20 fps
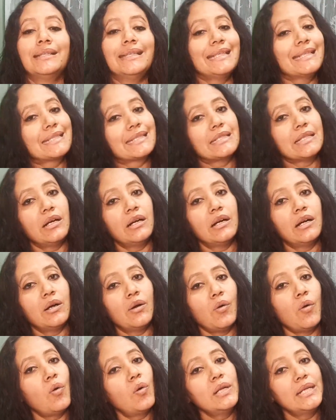this
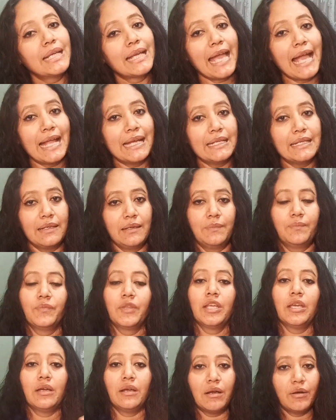old candle,
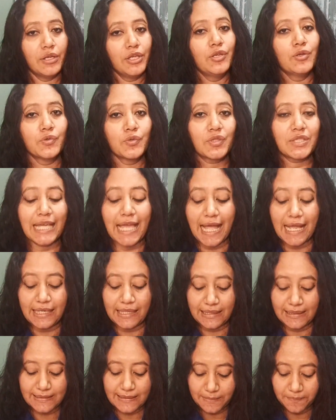used
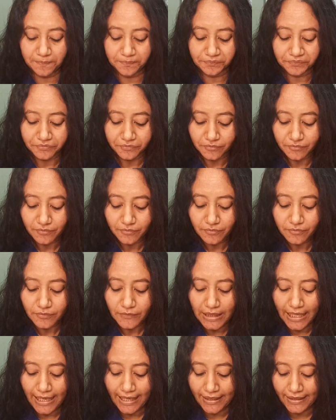candles.
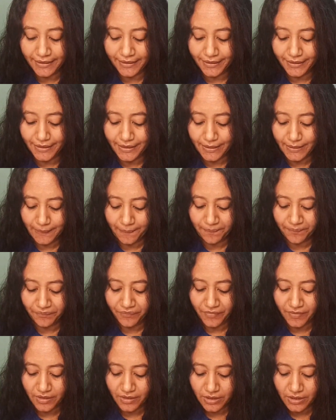And
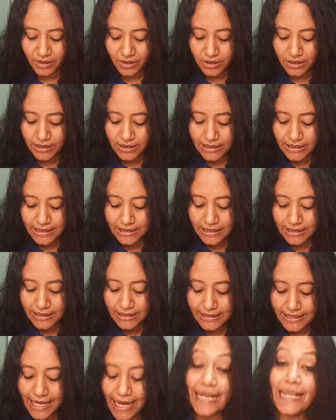
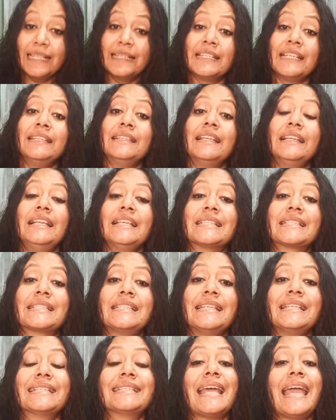9th in the
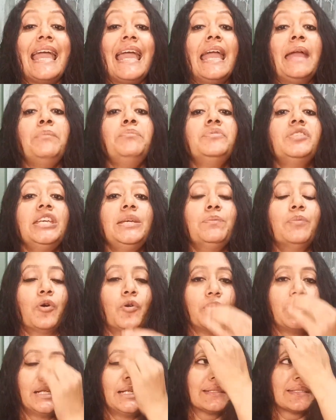list is empty
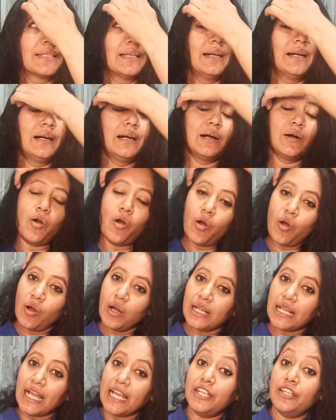bottles.
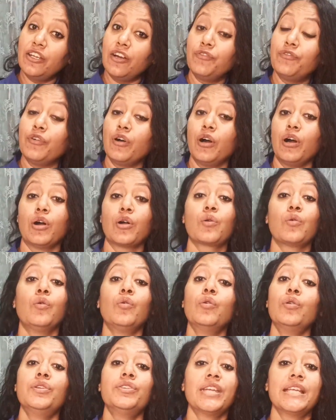All kind of
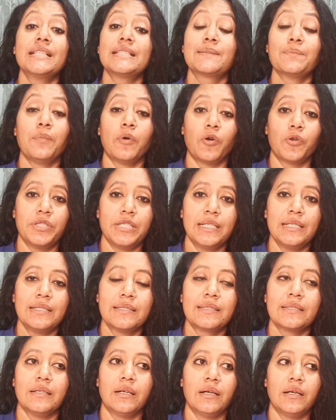cool drinks
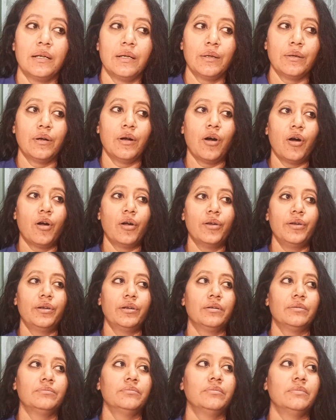bottles,
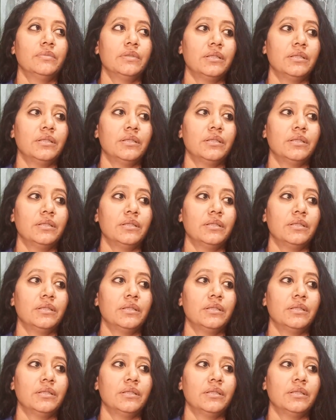or